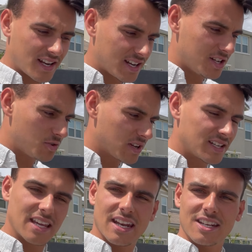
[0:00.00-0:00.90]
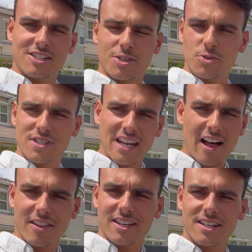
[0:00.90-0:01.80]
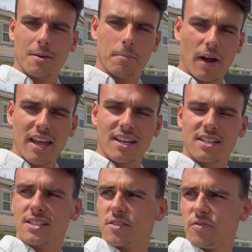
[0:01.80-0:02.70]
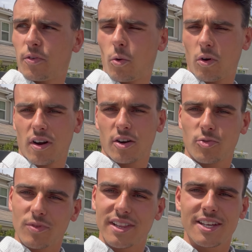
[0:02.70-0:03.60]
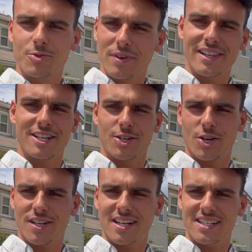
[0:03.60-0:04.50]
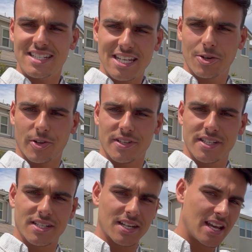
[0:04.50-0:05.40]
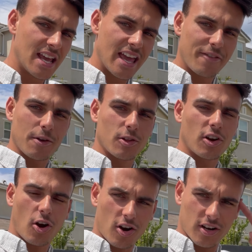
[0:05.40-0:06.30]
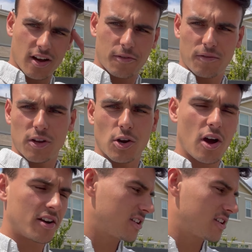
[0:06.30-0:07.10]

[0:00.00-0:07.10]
And you can get into solid bikes for really, really good deals if you look hard enough, if you know how to